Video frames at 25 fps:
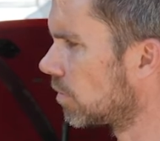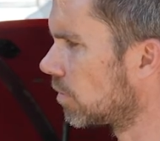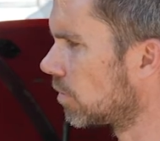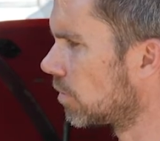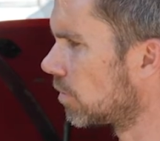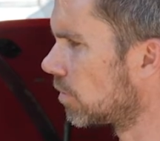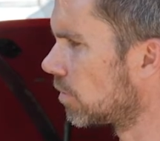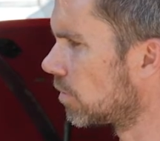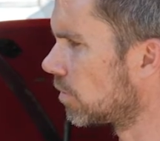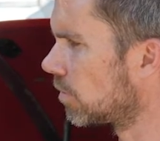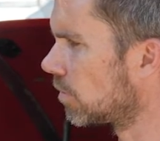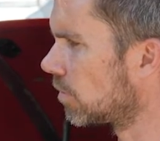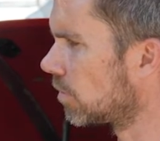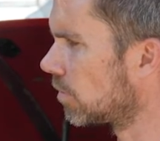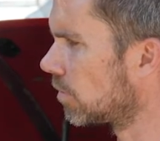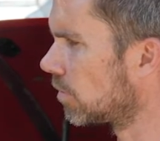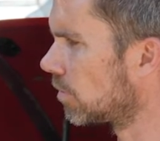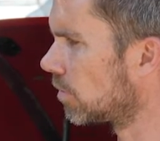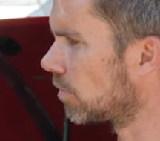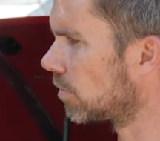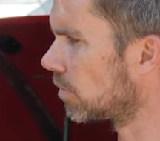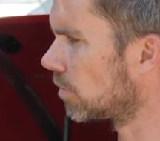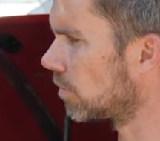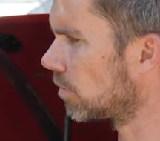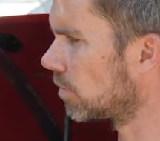
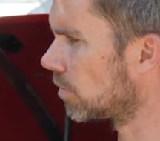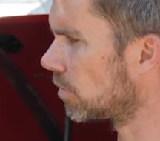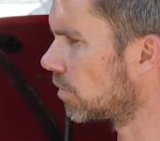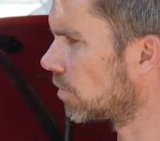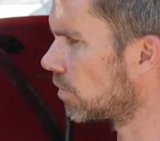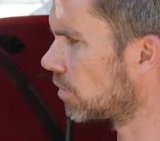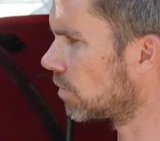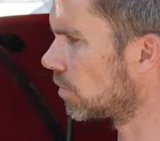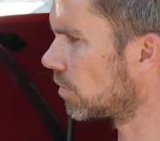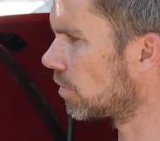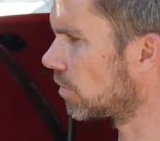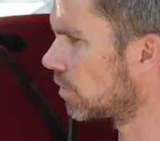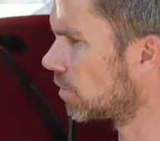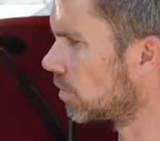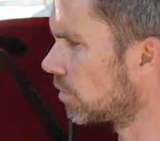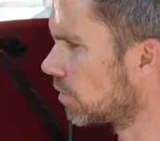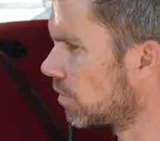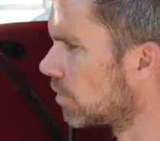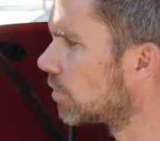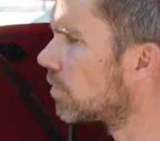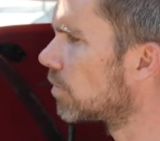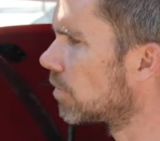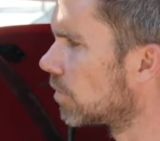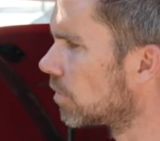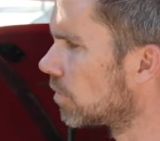
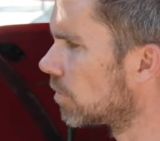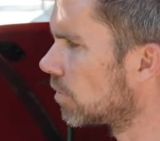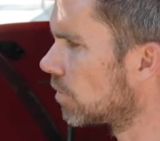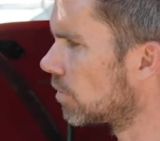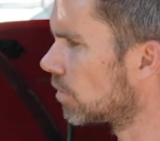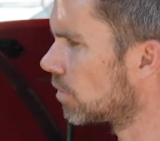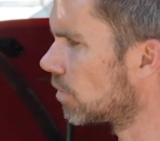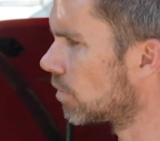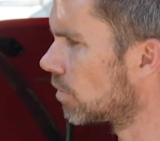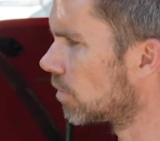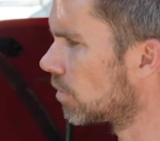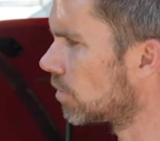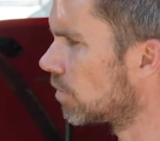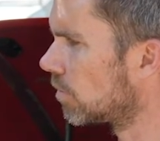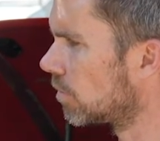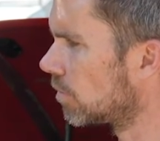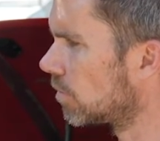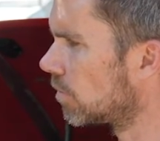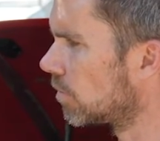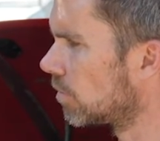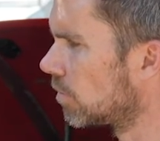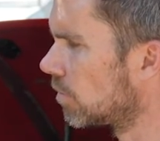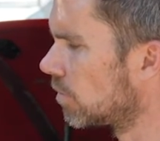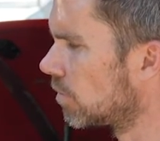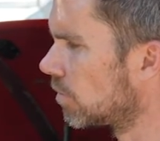
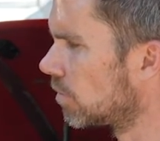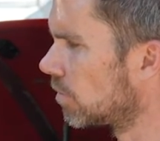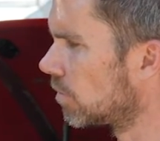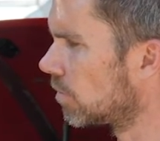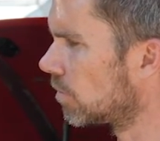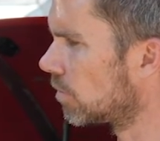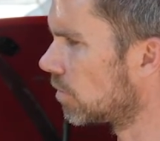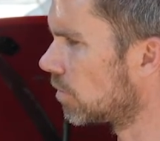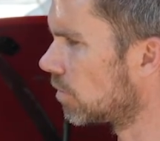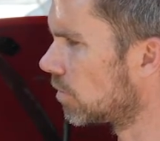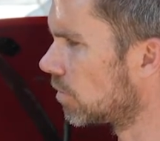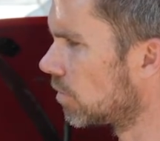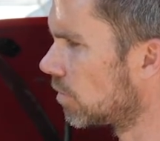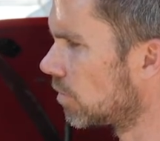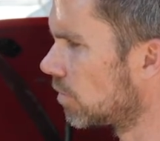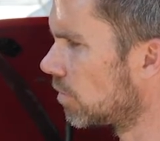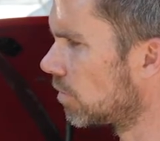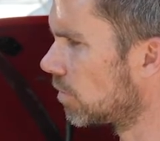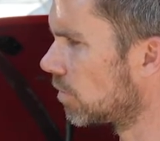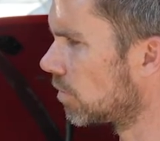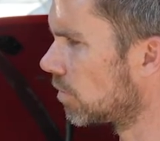This person isn't speaking.